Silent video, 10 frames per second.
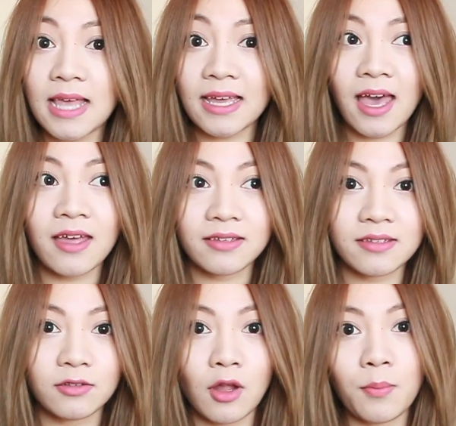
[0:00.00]
I can't
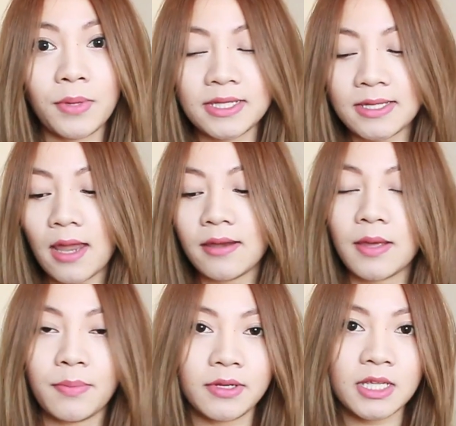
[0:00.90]
normally stand
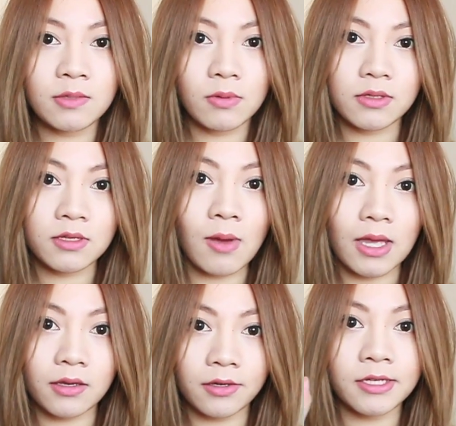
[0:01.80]
it, but this one's
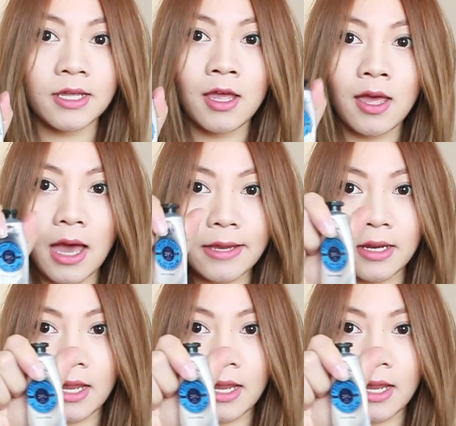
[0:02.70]
quite good and I